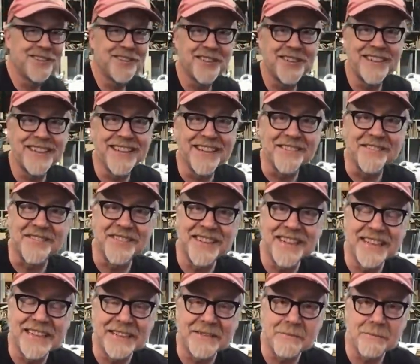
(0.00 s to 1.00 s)
good enough
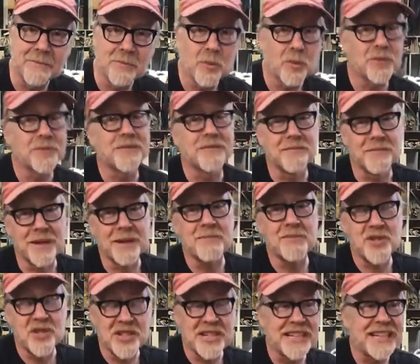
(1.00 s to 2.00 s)
that my
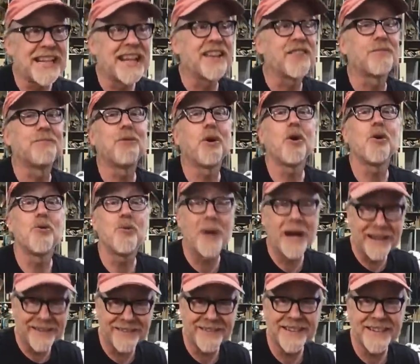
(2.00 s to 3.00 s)
machining has
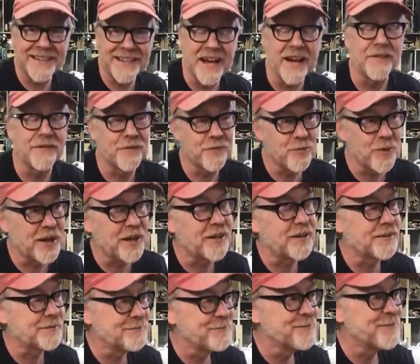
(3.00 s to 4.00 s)
progressed enough
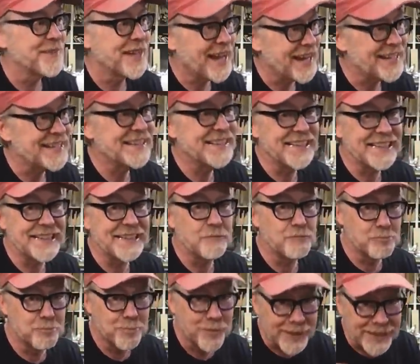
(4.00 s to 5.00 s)
where I think
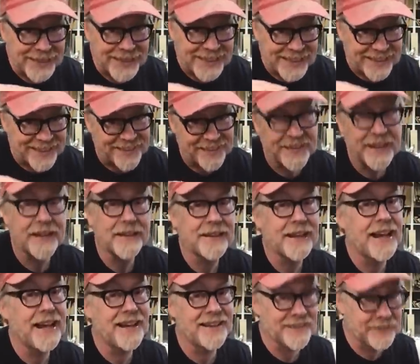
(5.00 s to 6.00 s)
bringing things that
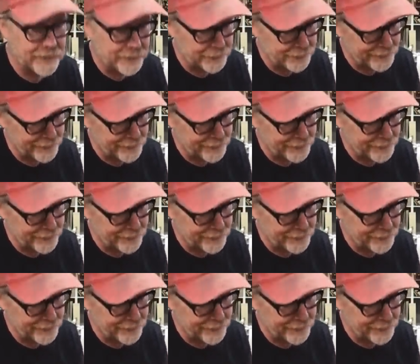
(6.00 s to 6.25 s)
last